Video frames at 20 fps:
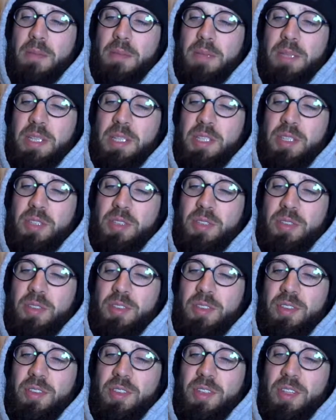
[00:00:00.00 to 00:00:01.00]

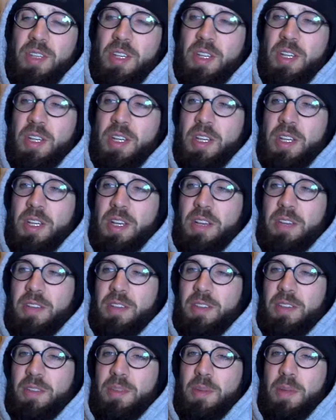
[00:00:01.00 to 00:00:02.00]
Bleachers.
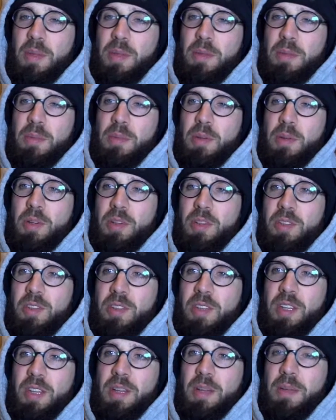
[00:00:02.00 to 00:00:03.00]
Got some other books
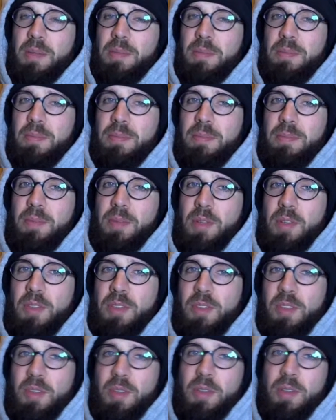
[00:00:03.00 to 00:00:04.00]
that I'm
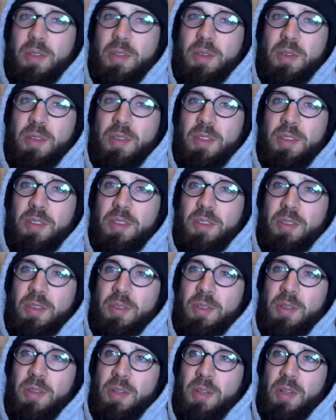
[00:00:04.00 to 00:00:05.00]
also going to
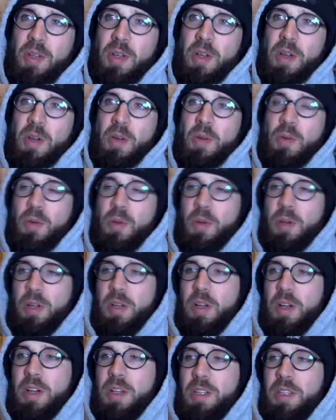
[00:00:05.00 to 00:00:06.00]
work
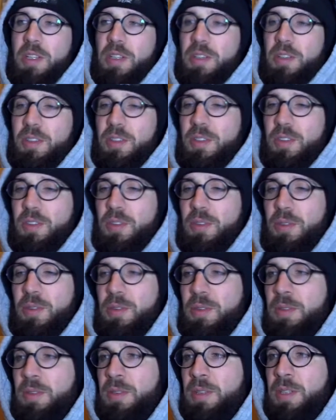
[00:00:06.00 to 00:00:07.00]
on here
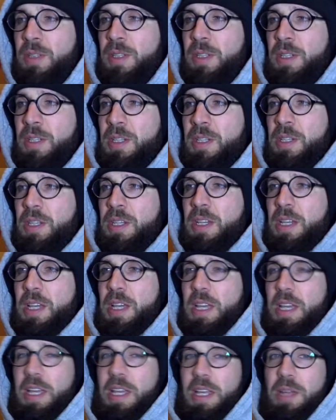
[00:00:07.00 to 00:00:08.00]
soon.
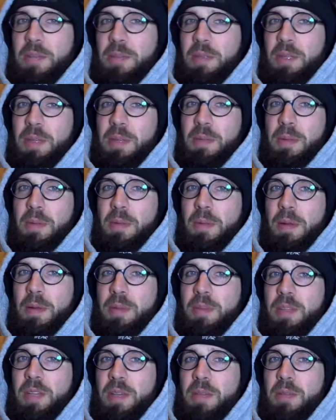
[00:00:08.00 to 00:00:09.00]
And my
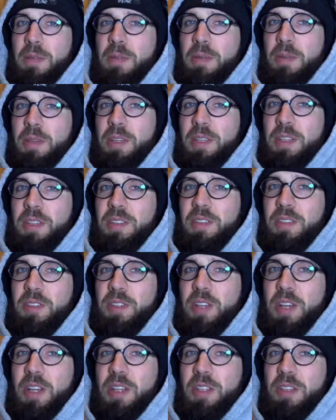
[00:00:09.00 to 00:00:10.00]
mom's got me really into
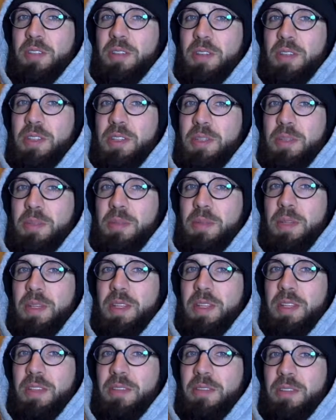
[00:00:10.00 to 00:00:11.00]
John Grisham.
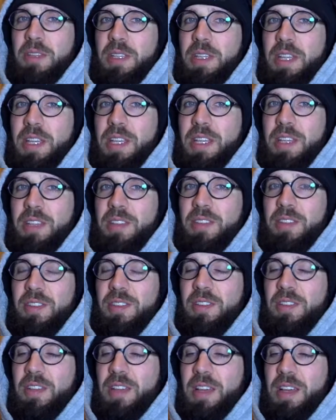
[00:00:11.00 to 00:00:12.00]
I really like
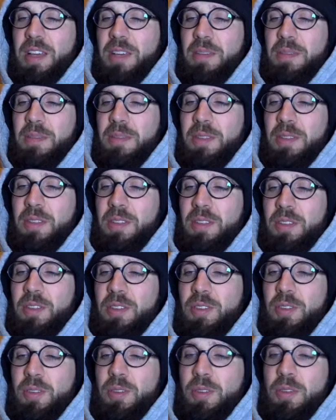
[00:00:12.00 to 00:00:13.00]
his
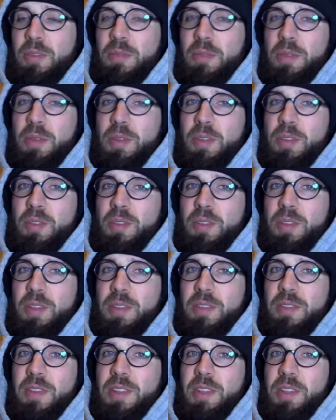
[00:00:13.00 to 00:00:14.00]
sort of mystery
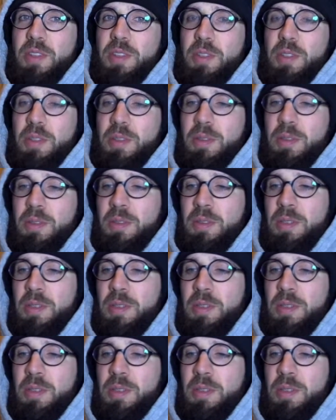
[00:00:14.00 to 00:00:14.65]
adventure